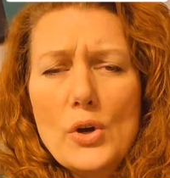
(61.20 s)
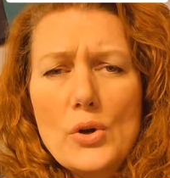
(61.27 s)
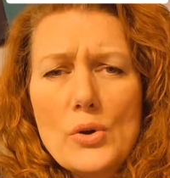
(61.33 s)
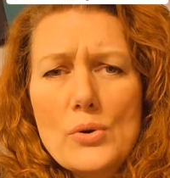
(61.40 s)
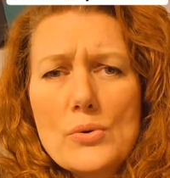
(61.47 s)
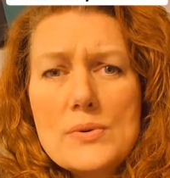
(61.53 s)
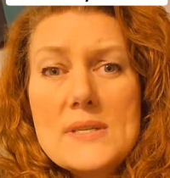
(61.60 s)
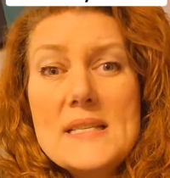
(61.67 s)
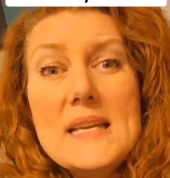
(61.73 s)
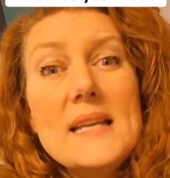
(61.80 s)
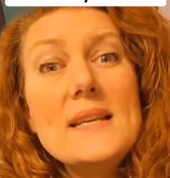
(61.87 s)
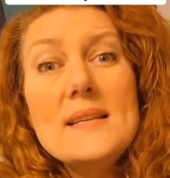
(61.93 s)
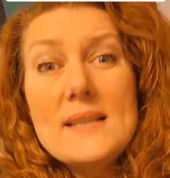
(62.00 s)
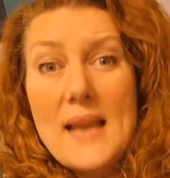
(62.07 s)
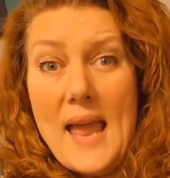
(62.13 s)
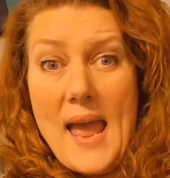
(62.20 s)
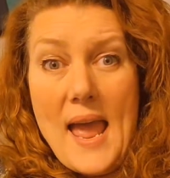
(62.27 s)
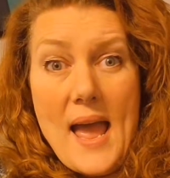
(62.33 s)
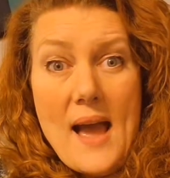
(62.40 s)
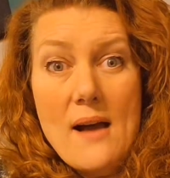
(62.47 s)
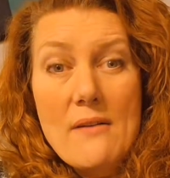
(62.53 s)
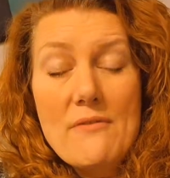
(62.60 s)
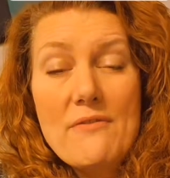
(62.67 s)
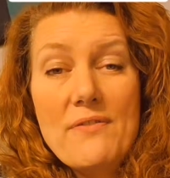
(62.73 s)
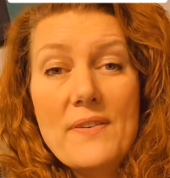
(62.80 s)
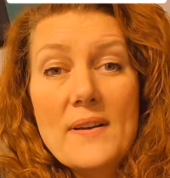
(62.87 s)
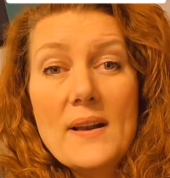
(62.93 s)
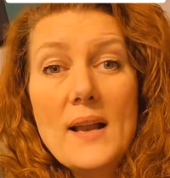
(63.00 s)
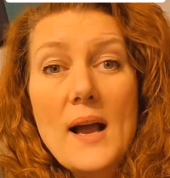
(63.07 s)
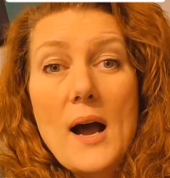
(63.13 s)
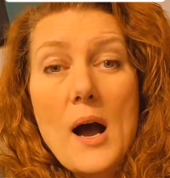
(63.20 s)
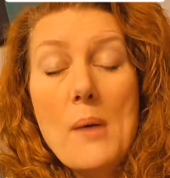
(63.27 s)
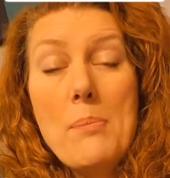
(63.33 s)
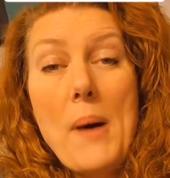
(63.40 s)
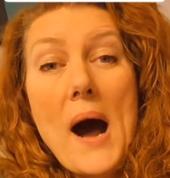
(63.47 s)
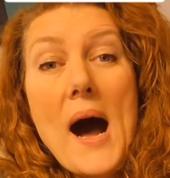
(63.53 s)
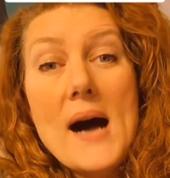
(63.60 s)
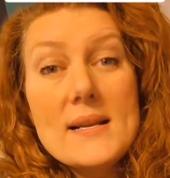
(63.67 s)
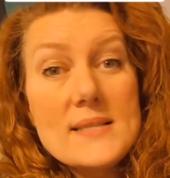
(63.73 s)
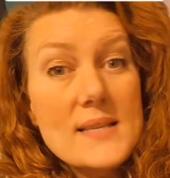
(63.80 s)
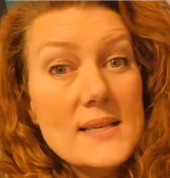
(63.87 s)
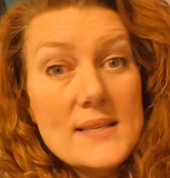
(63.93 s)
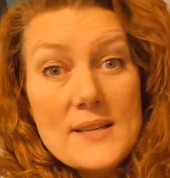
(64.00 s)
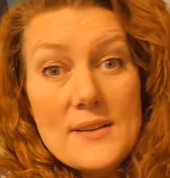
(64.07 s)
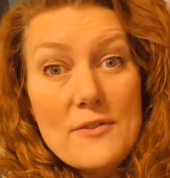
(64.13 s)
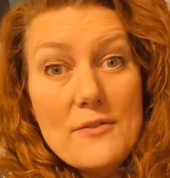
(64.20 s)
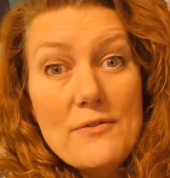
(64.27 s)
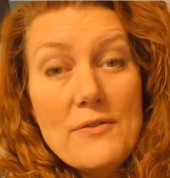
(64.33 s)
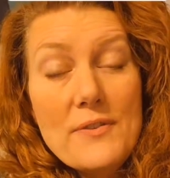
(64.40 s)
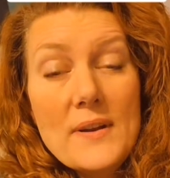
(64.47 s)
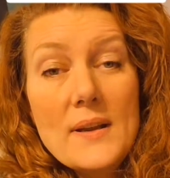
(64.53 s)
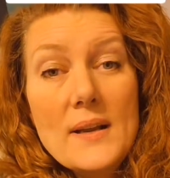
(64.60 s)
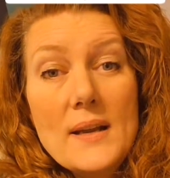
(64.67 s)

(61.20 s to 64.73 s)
who didn't have a positive